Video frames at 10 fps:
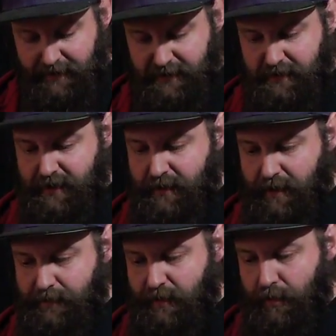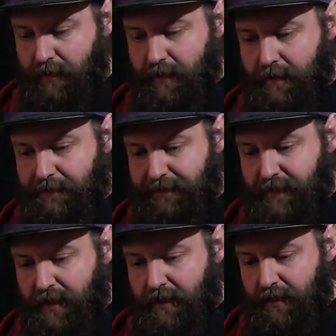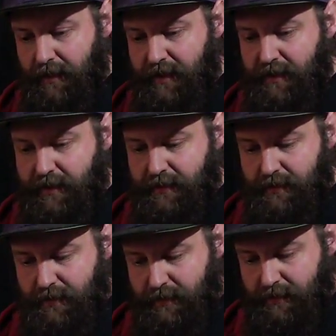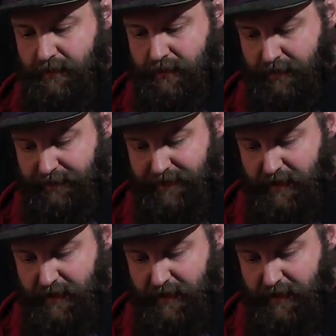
says Captain America. Oh,